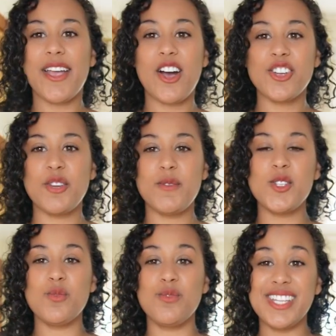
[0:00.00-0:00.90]
gosh, I'm
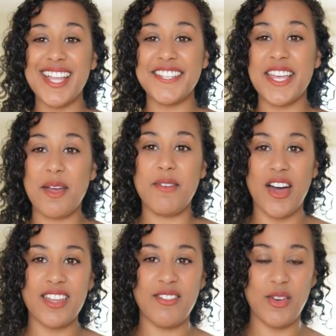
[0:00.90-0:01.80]
just realizing I'm
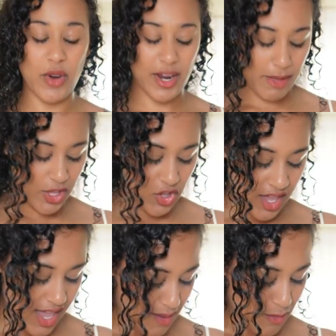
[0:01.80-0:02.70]
not even wearing my
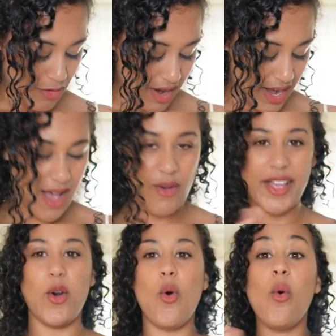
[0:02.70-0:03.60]
cooking apron right now. I
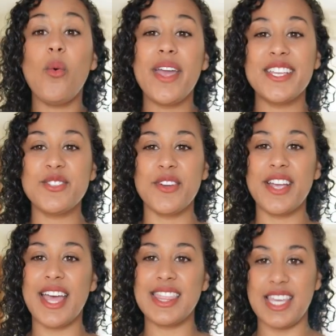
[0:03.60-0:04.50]
always
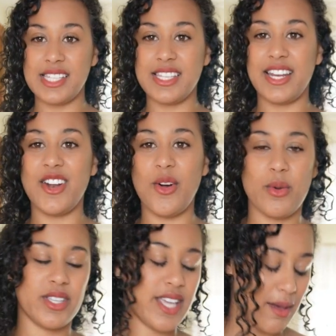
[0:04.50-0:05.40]
forget this, and it
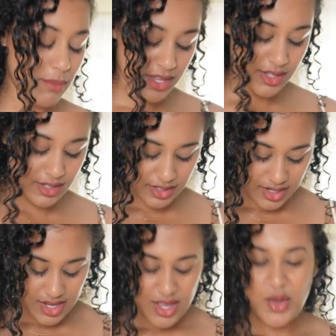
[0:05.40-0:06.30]
always happens
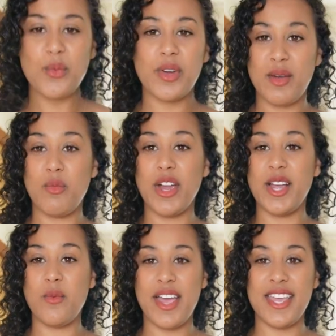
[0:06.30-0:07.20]
when I'm
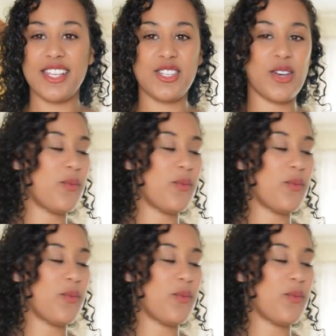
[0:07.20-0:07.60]
wearing white. So